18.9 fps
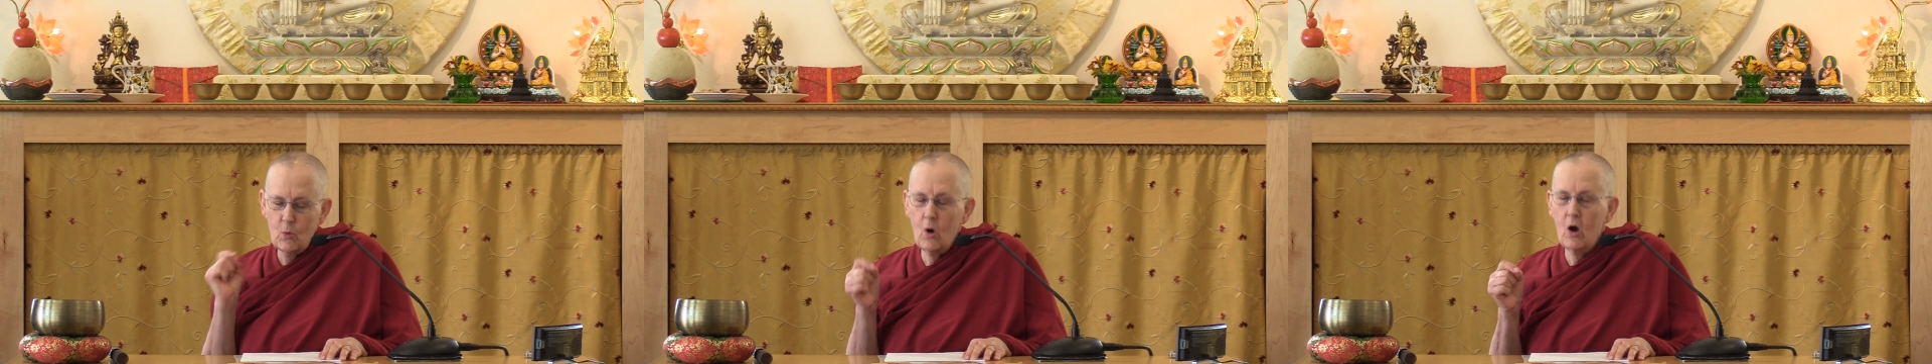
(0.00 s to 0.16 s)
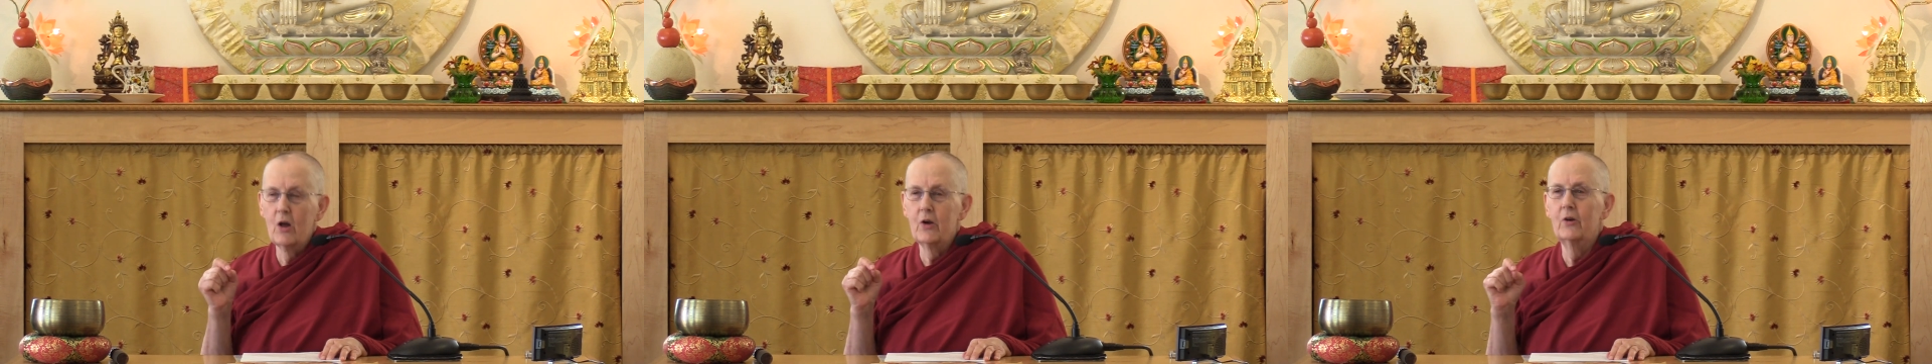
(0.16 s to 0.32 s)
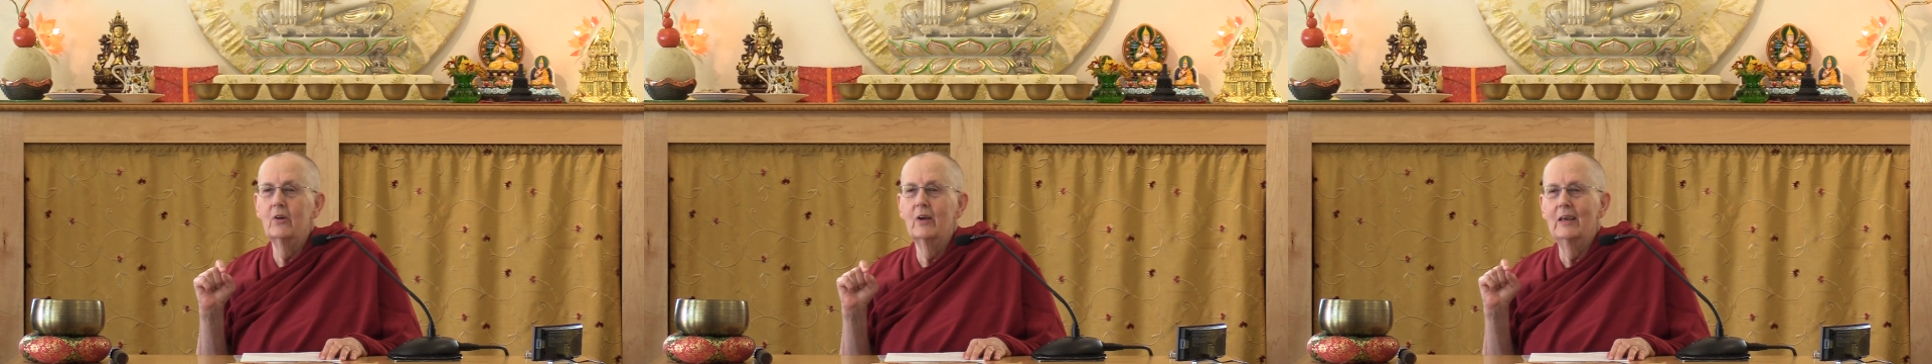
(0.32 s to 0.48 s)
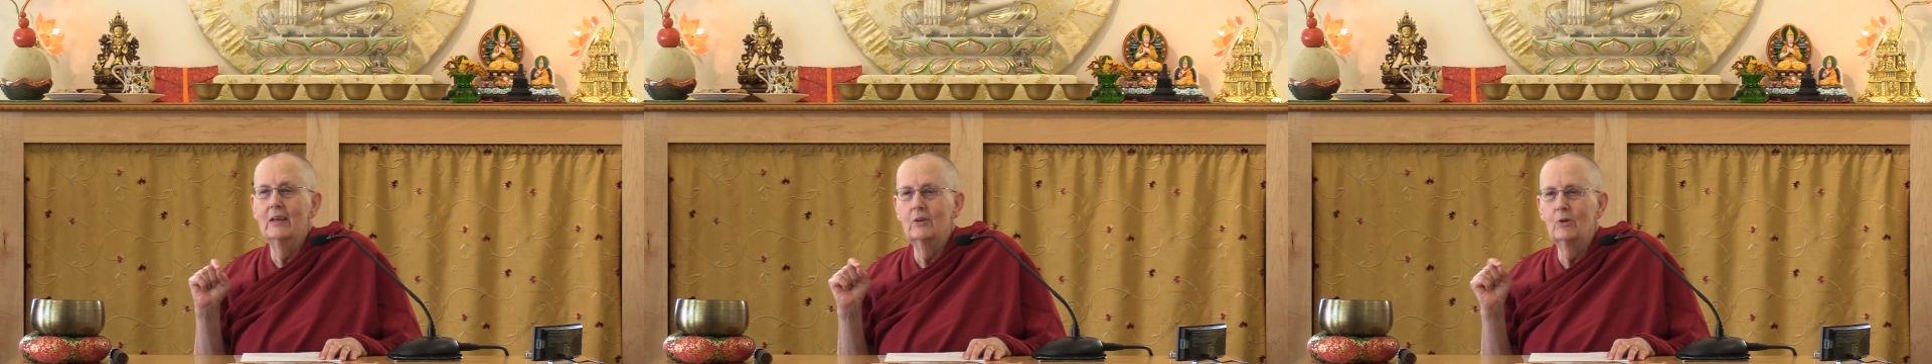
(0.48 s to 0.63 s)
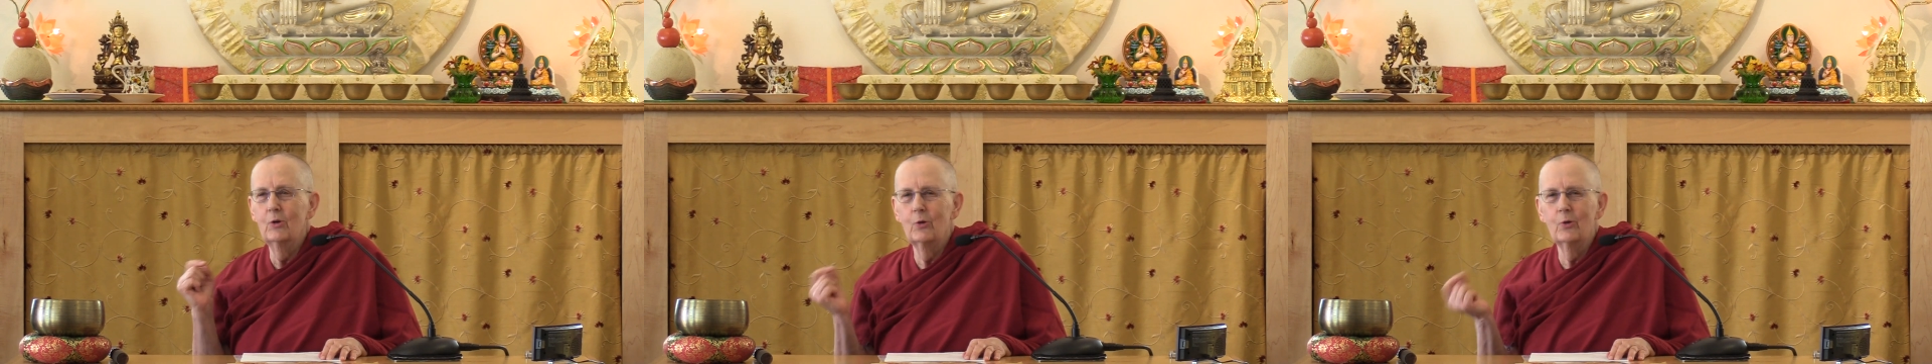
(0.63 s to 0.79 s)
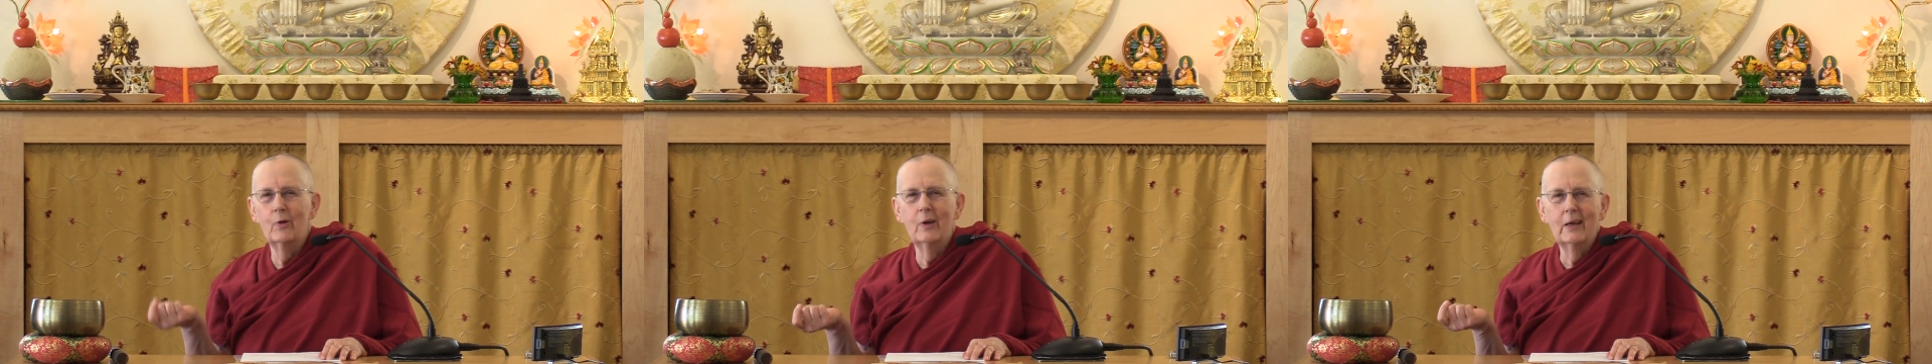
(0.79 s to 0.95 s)
water,
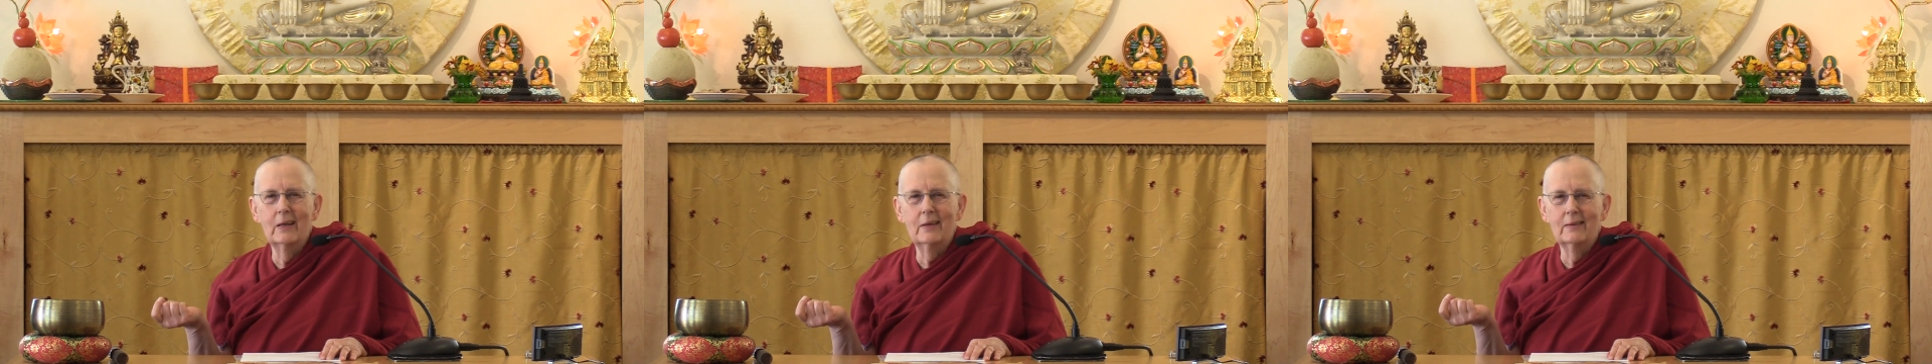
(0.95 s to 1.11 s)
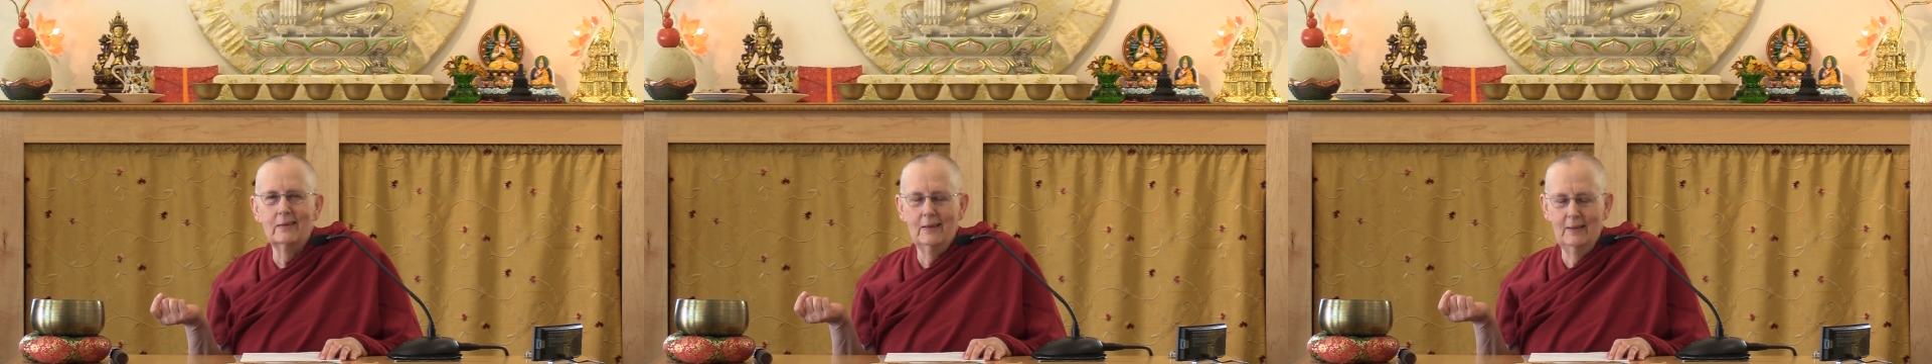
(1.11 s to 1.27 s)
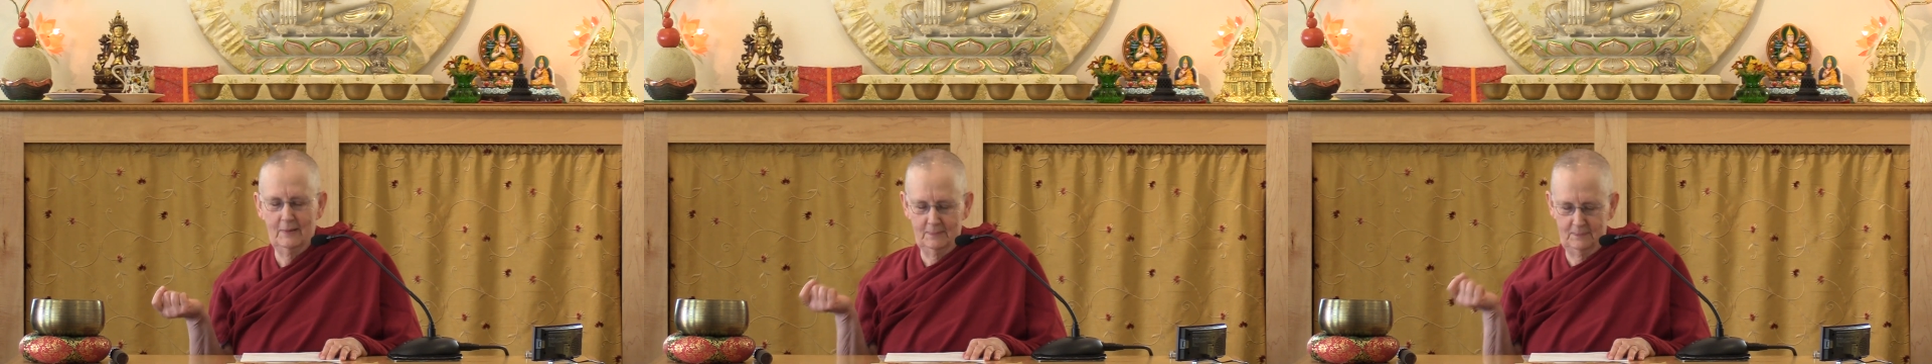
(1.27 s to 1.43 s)
and grit.